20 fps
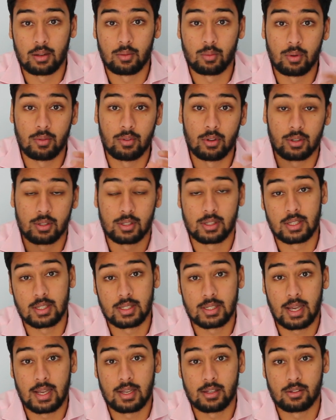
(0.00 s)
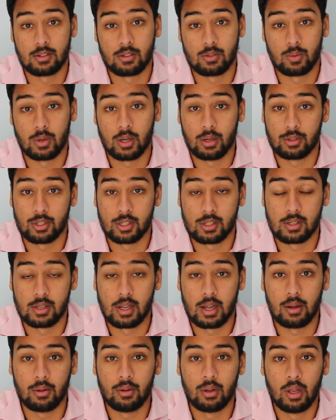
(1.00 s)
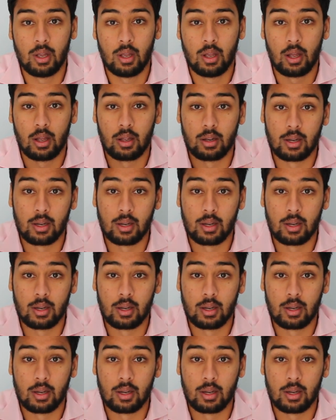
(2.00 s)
and we've looked at the test as well just now.